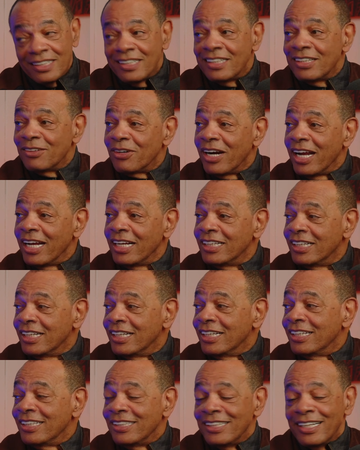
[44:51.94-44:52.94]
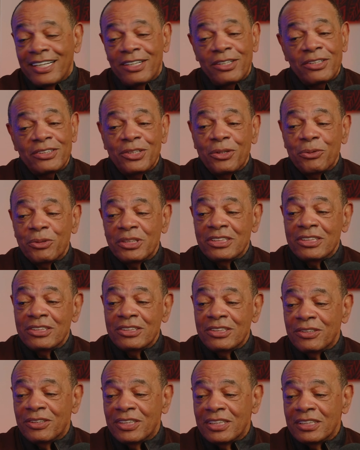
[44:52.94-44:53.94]
right? I don't know what you're
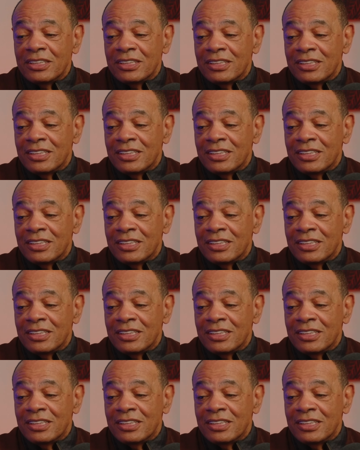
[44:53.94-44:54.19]
doing.